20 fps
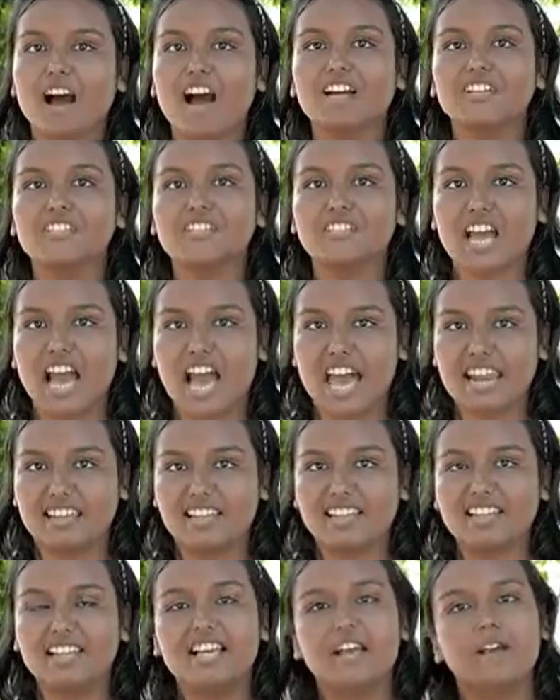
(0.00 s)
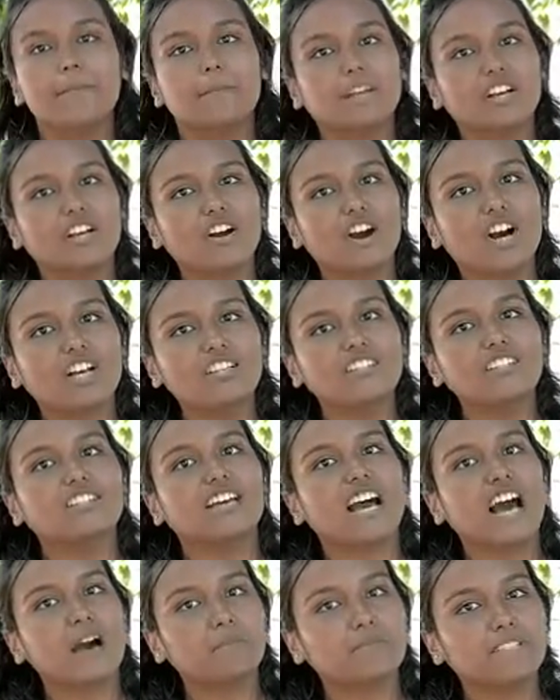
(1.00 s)
our channel because
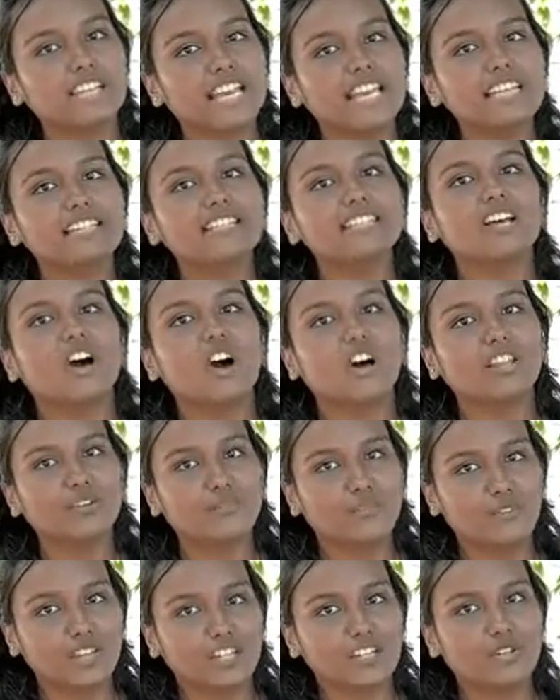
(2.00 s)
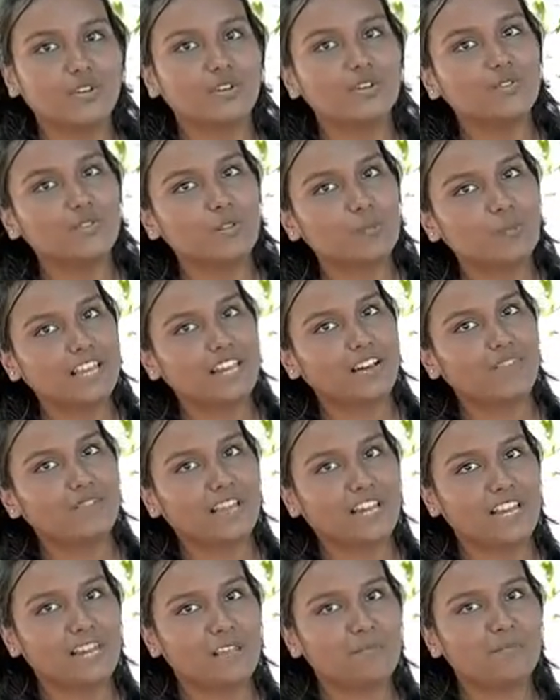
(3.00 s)
the updates on the videos will be
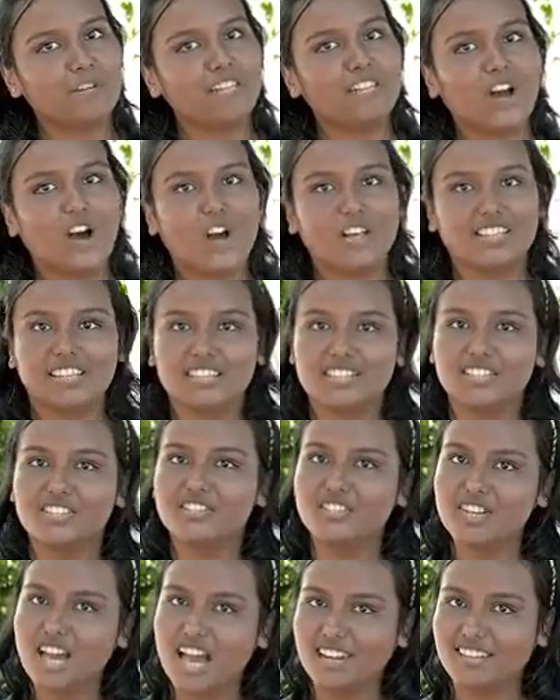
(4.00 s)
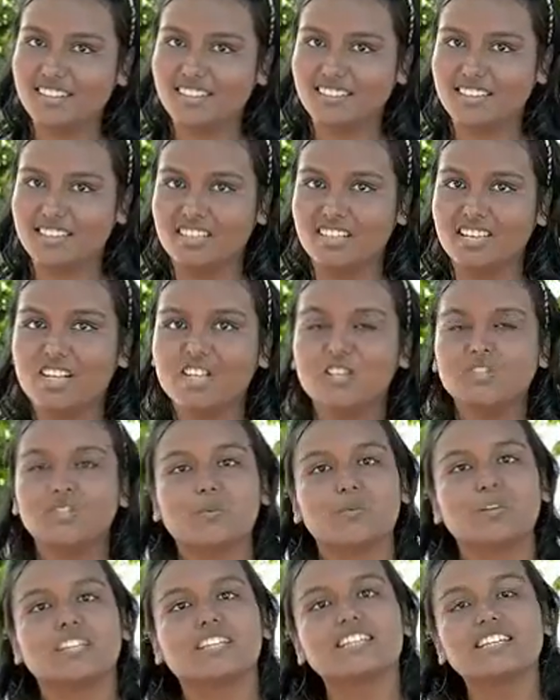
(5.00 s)
available on this channel.
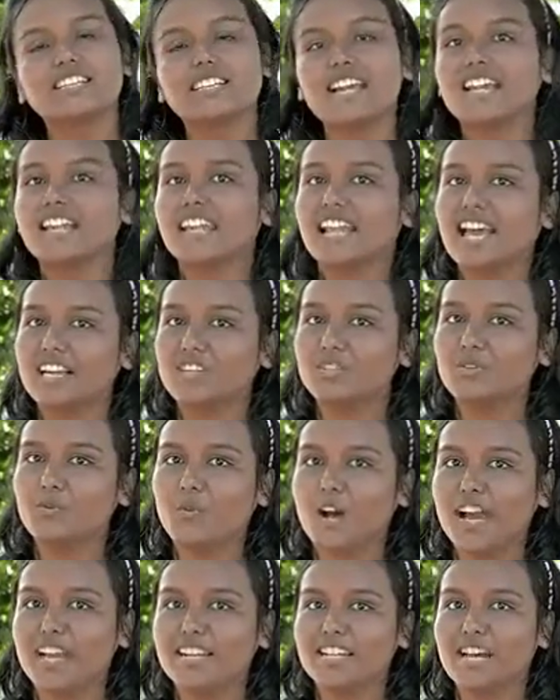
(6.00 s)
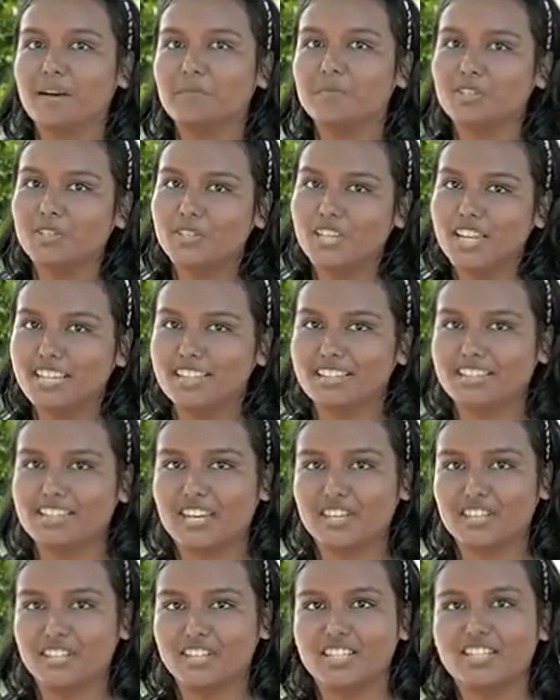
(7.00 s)
So with this, I'd like to wind up today's
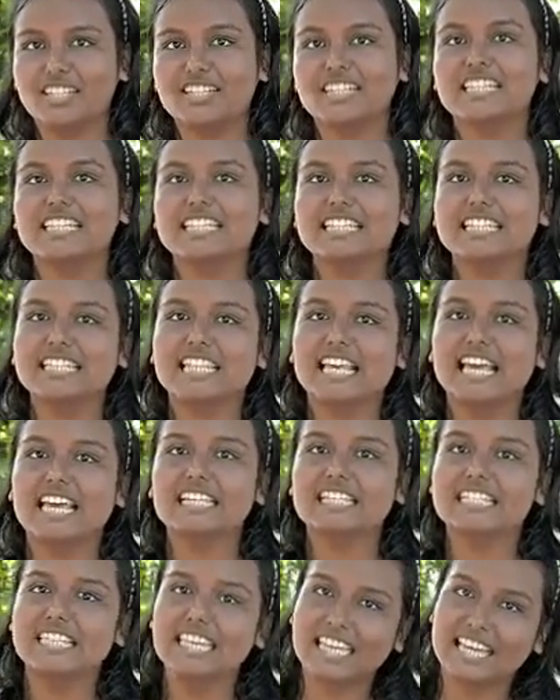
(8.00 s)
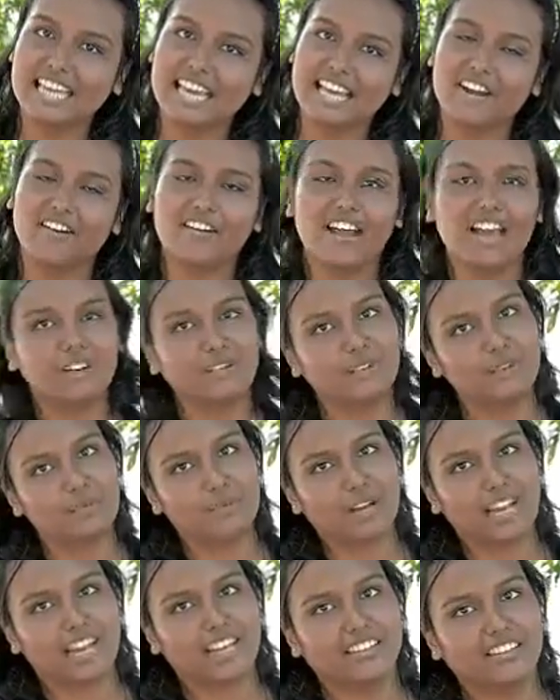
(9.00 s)
session. Till then, take care and
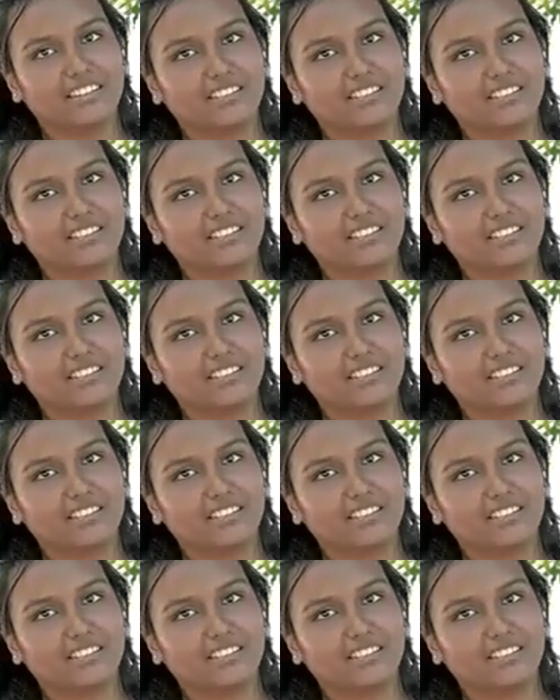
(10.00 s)
goodbye.